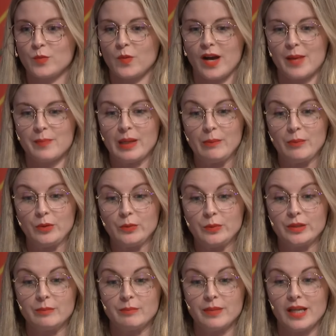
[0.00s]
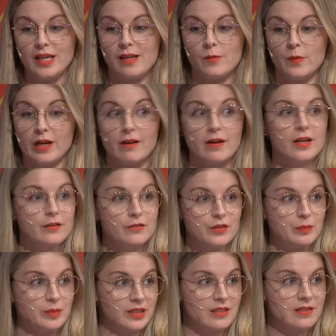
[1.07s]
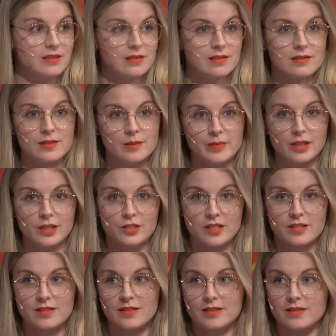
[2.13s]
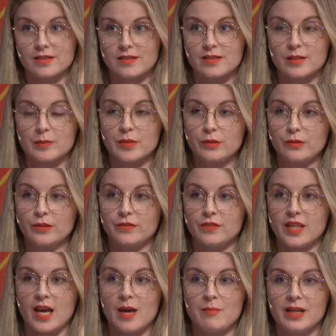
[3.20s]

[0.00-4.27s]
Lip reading: why people would be wary of the police system and the justice system and all of that,